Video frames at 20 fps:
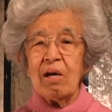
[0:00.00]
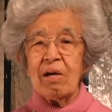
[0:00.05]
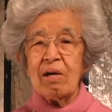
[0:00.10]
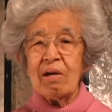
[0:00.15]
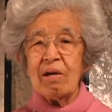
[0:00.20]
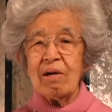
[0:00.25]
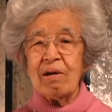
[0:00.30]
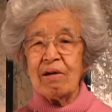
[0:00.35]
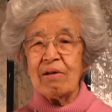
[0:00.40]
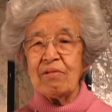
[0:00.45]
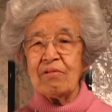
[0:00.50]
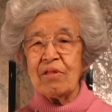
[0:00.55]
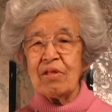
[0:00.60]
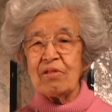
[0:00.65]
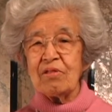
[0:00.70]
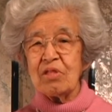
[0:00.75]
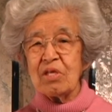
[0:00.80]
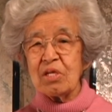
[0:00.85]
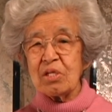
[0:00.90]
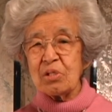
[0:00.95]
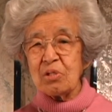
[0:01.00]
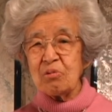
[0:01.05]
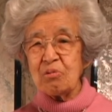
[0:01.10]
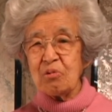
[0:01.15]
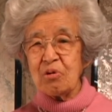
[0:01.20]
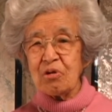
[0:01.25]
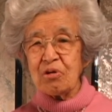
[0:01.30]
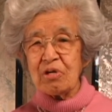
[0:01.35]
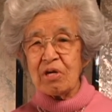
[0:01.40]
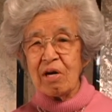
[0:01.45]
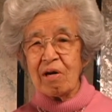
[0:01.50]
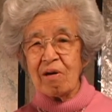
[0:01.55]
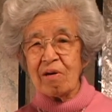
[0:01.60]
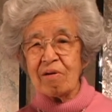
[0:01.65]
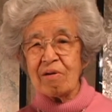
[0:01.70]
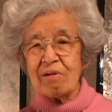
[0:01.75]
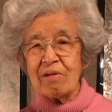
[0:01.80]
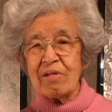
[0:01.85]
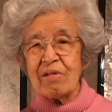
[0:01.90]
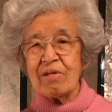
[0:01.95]
that things will work out,
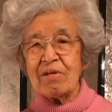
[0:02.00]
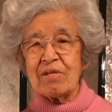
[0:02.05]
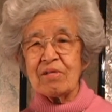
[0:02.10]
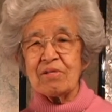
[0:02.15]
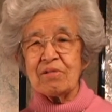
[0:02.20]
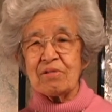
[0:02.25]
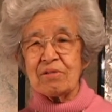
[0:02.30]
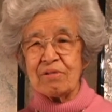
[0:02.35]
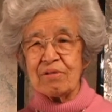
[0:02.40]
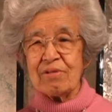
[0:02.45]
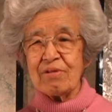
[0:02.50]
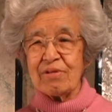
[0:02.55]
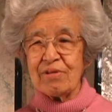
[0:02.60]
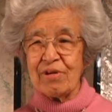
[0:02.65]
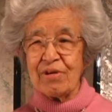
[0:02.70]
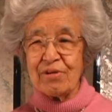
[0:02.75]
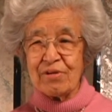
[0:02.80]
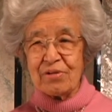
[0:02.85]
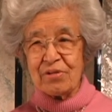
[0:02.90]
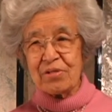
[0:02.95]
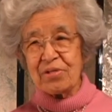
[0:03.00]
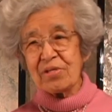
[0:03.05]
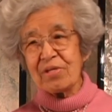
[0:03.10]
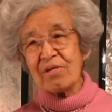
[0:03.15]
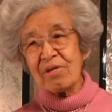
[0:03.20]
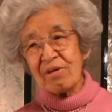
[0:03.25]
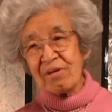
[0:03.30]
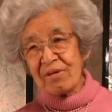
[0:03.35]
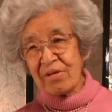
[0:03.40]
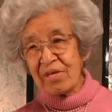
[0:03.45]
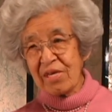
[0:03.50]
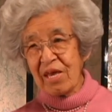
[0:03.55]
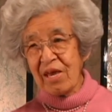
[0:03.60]
because God's still looking after you.